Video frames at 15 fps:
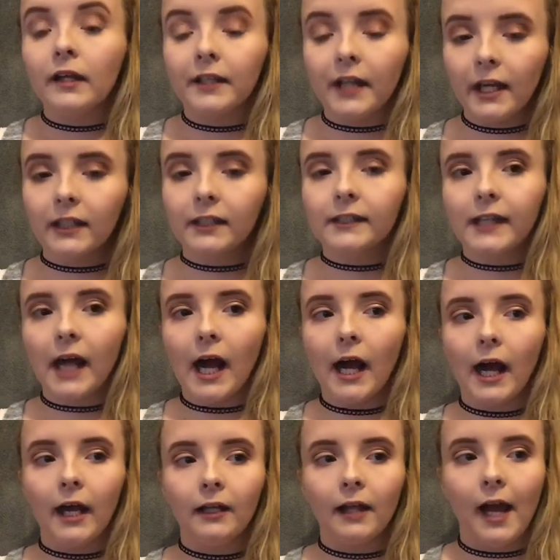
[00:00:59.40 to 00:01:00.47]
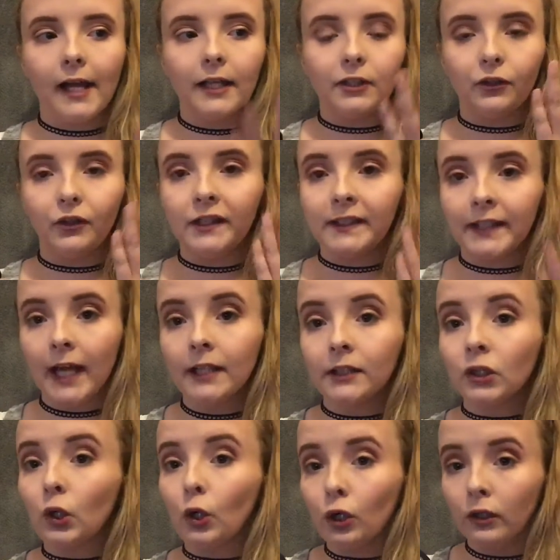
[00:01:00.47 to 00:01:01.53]
Next, I like to set
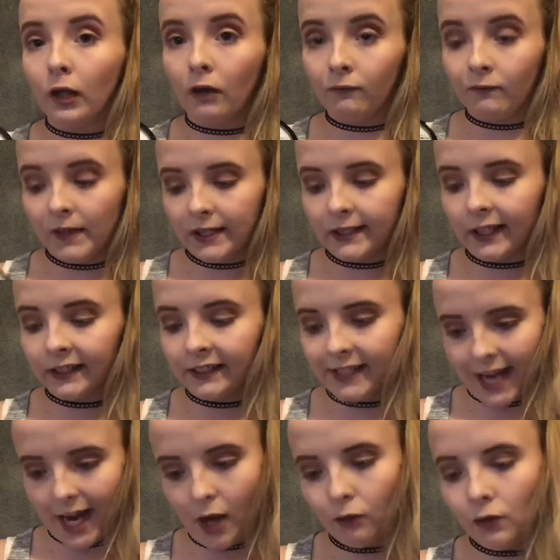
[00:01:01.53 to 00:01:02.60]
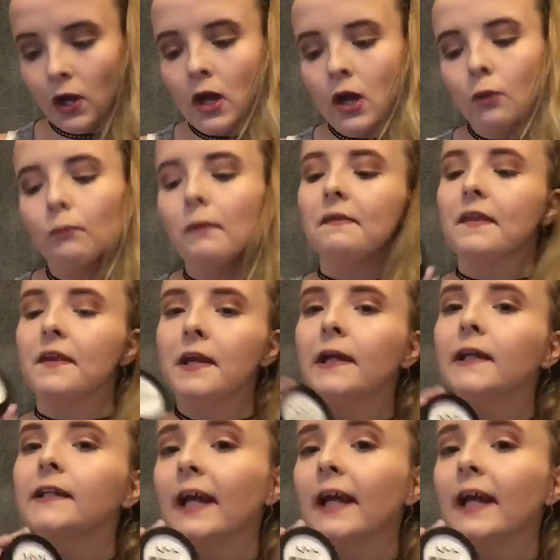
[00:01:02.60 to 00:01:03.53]
all of this down with the NYX